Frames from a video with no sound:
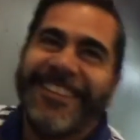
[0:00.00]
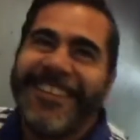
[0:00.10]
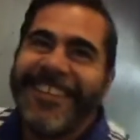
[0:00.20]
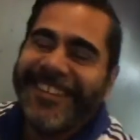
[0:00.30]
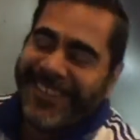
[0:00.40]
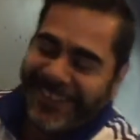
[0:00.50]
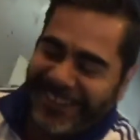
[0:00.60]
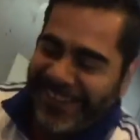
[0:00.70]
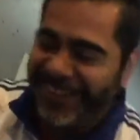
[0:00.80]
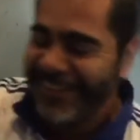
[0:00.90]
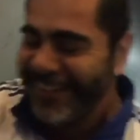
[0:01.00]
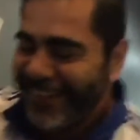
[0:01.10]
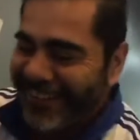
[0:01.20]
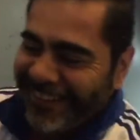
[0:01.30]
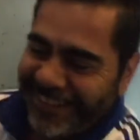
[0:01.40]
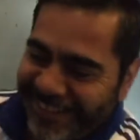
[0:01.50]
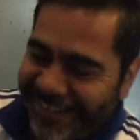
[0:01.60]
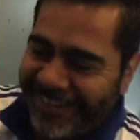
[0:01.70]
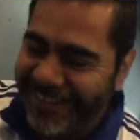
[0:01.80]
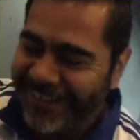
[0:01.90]
Good. Good job, Arik. Good
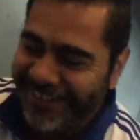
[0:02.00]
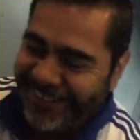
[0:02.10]
job.